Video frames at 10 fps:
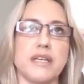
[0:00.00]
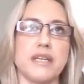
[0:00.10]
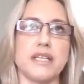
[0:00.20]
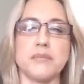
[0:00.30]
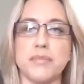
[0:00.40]

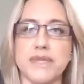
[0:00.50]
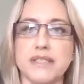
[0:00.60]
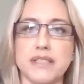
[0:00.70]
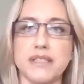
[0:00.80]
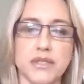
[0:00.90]
It's a
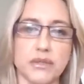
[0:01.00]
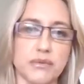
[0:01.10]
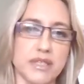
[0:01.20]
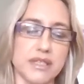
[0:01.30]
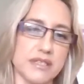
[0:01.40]
business tool
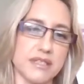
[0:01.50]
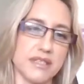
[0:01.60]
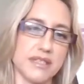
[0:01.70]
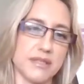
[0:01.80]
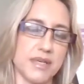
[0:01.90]
that
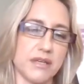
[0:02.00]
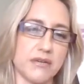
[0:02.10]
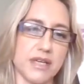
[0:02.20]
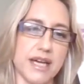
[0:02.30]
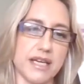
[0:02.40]
that's been
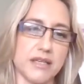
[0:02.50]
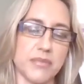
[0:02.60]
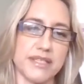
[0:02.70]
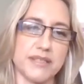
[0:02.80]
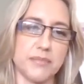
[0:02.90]
created
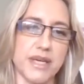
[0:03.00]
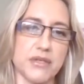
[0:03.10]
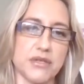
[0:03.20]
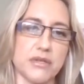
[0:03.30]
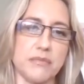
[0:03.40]
by
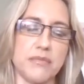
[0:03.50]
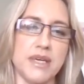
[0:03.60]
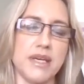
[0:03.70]
Spectrum.